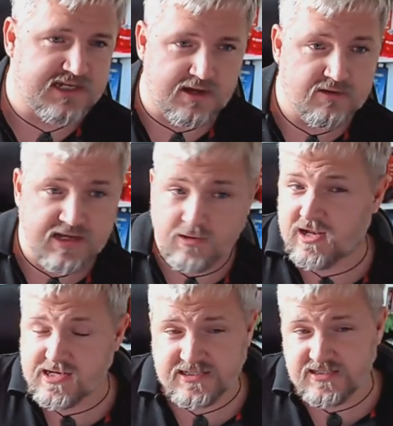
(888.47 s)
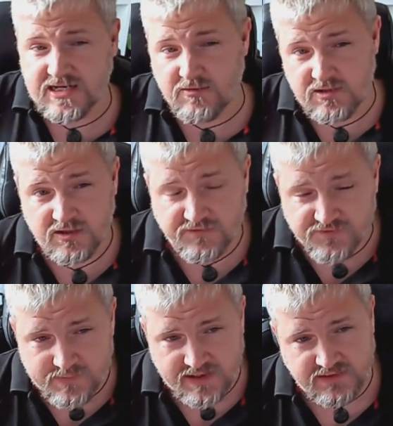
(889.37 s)
Say, okay, well, I didn't know
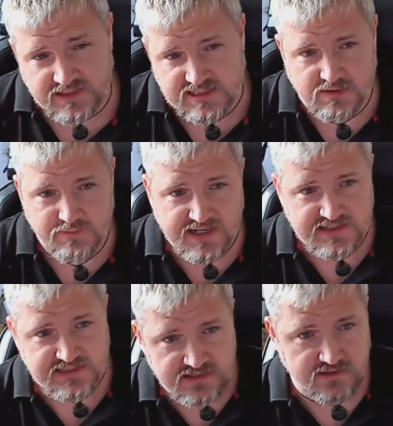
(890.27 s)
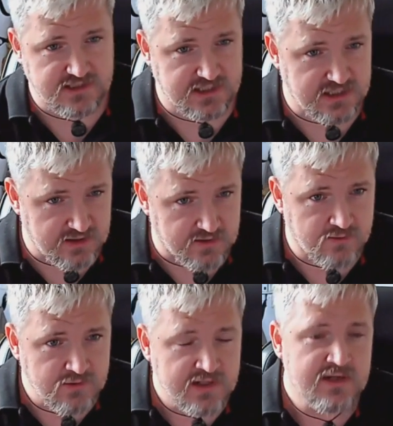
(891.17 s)
enough about this, so I pass this on to
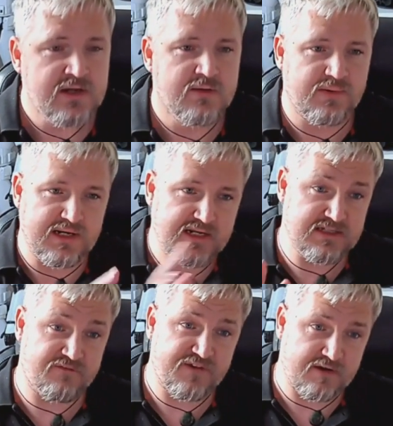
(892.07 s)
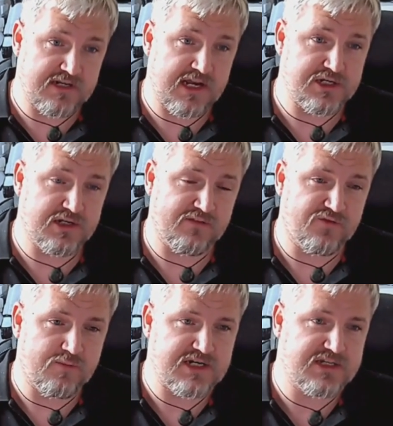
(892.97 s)
you but here's the foundational
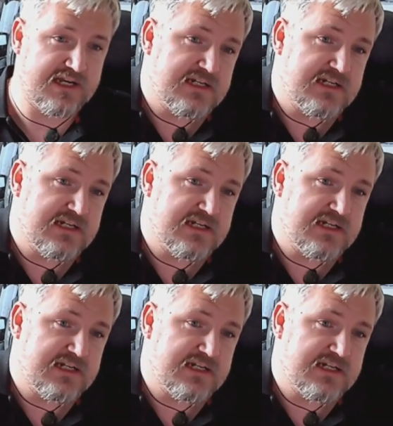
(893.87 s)
information.